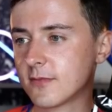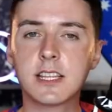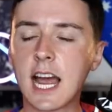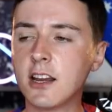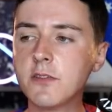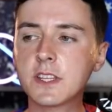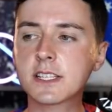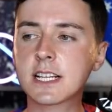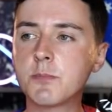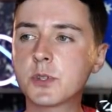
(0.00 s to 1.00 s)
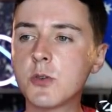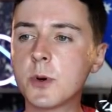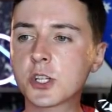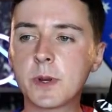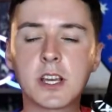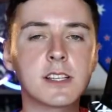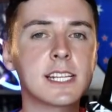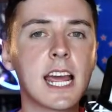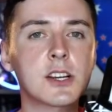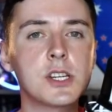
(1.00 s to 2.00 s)
I love this clip so much because it
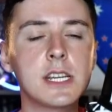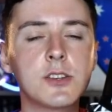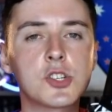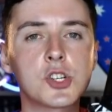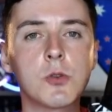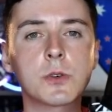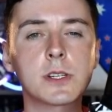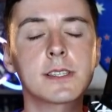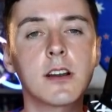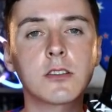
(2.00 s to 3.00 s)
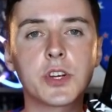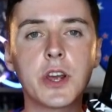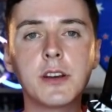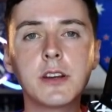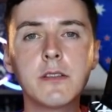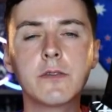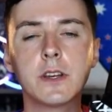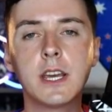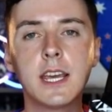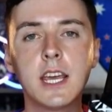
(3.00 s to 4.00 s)
actually showed us an alternative.
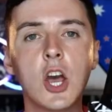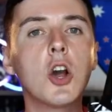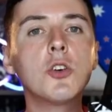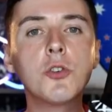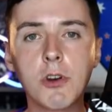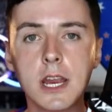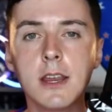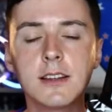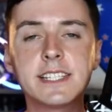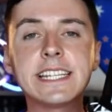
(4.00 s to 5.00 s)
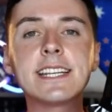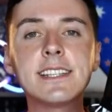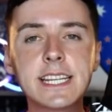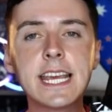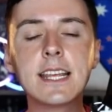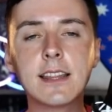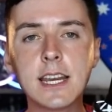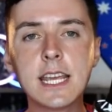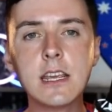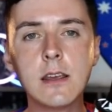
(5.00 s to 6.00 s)
Hungary didn't take the
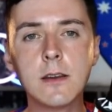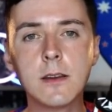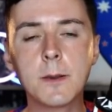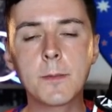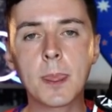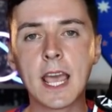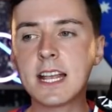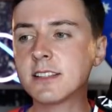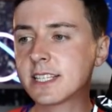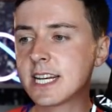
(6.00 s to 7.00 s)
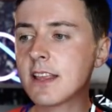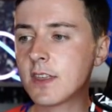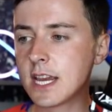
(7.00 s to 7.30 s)
knee. Instead, they